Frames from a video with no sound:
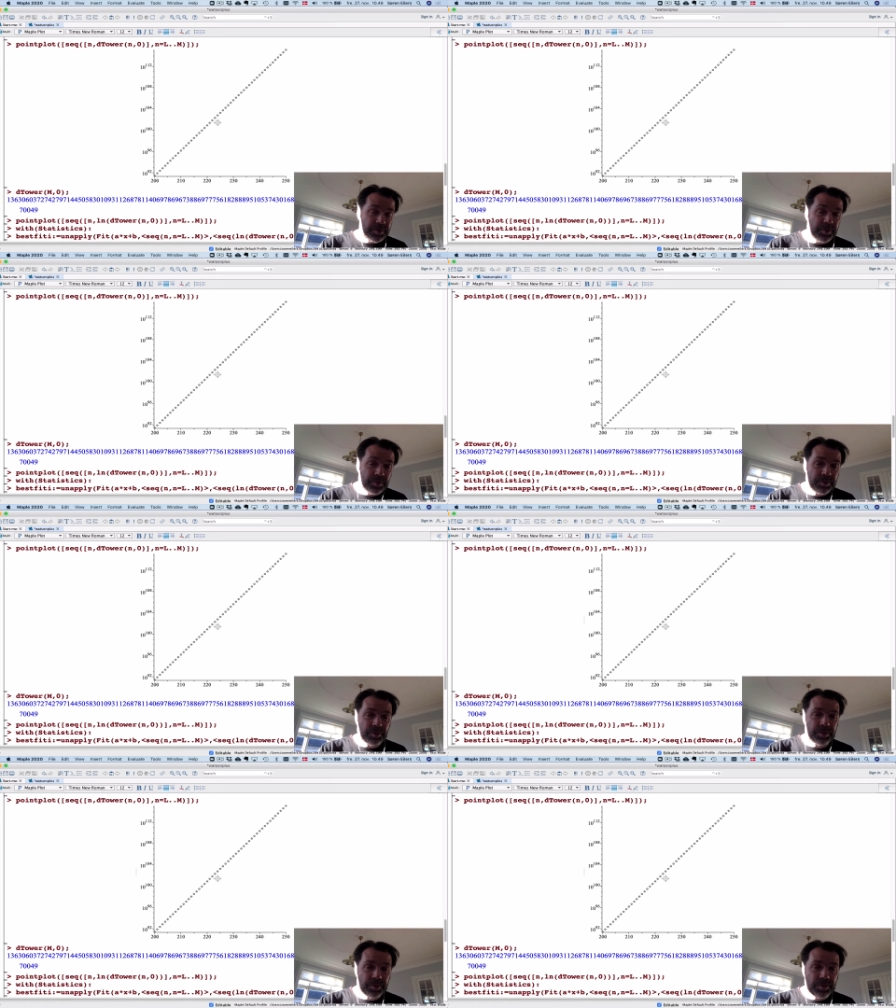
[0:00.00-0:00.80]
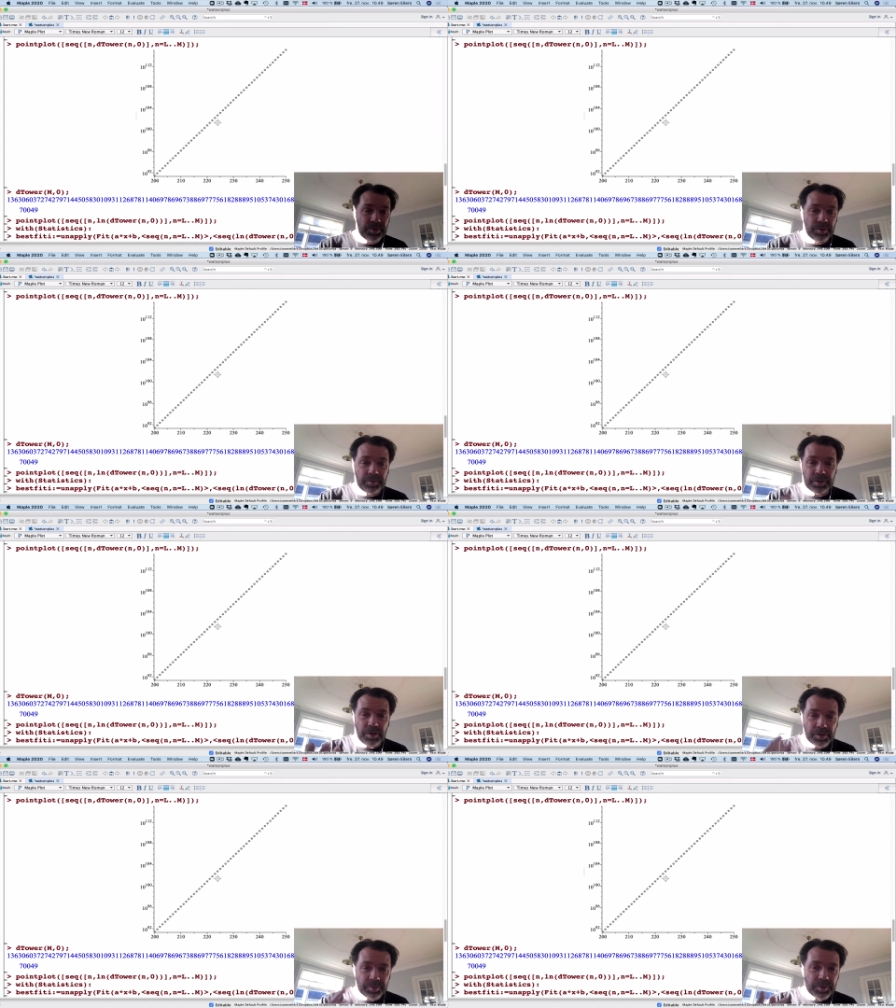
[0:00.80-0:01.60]
So, so there's sort of a
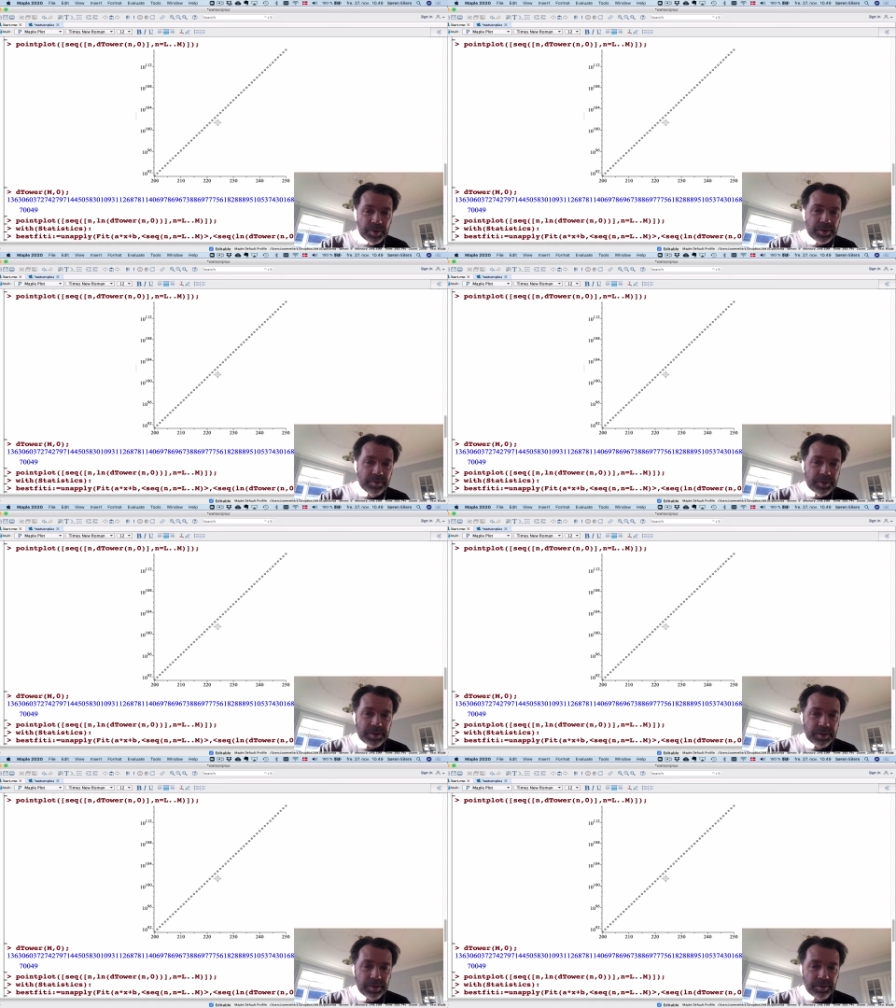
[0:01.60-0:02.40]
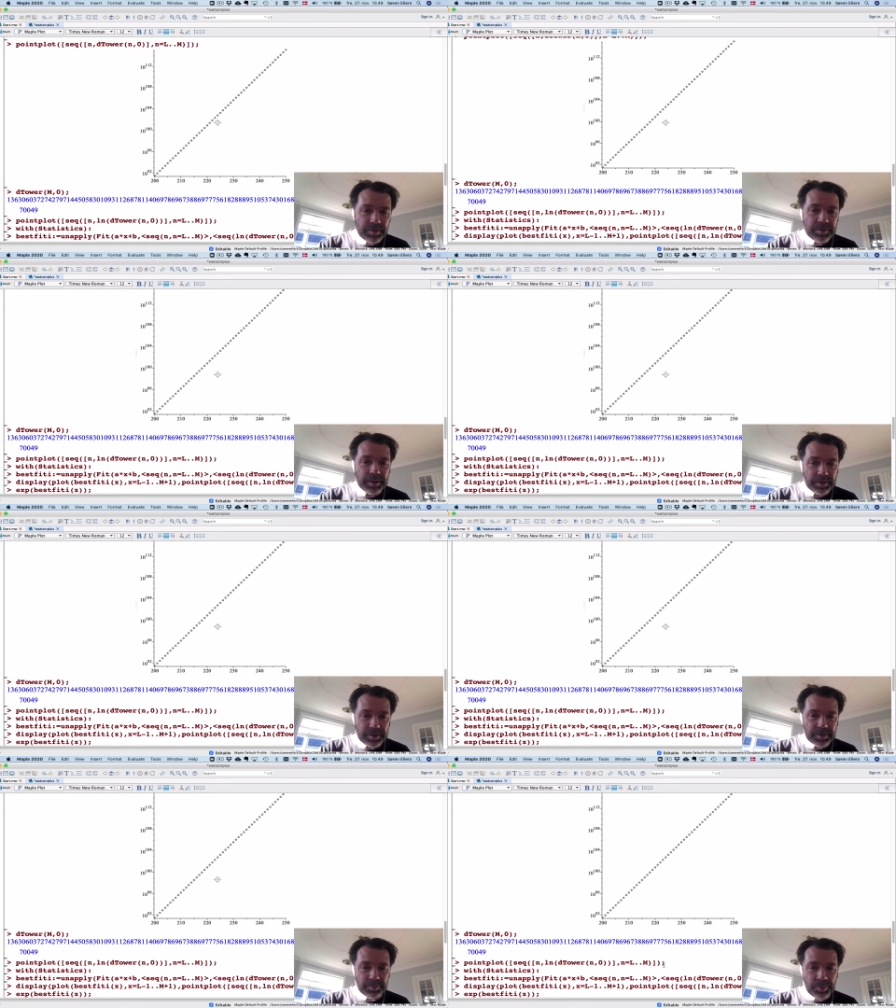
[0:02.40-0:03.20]
non-commutativity here that
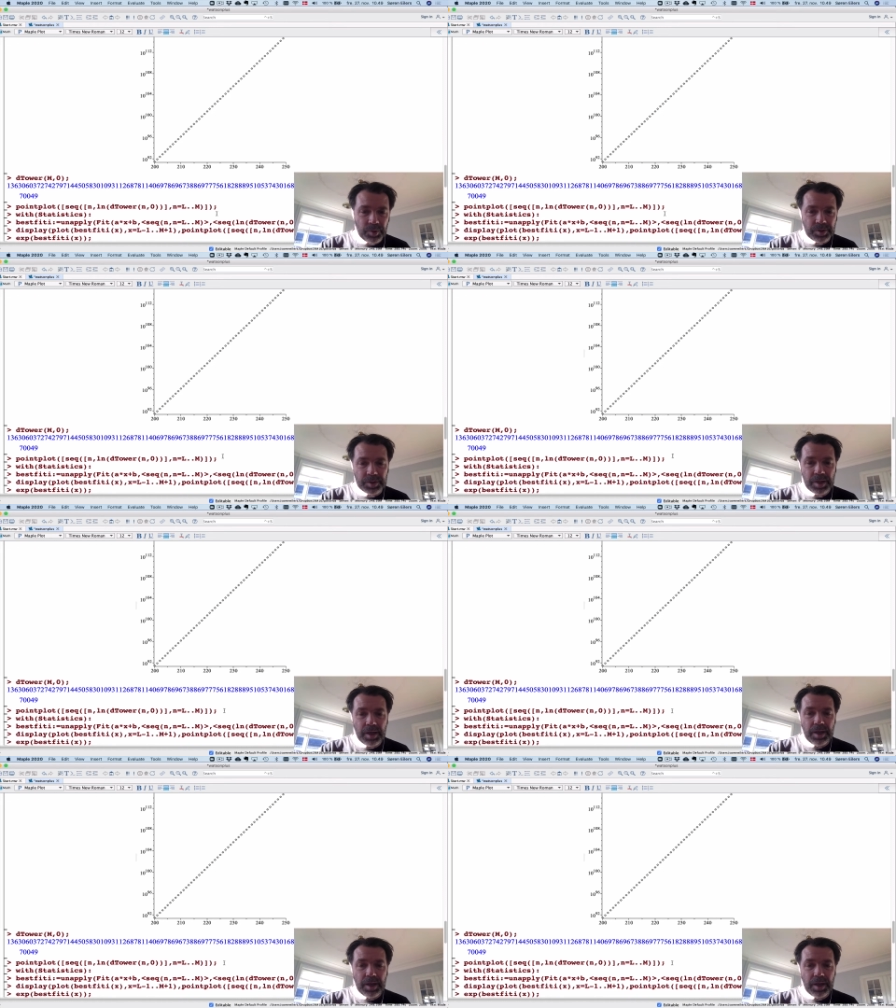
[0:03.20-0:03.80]
is important.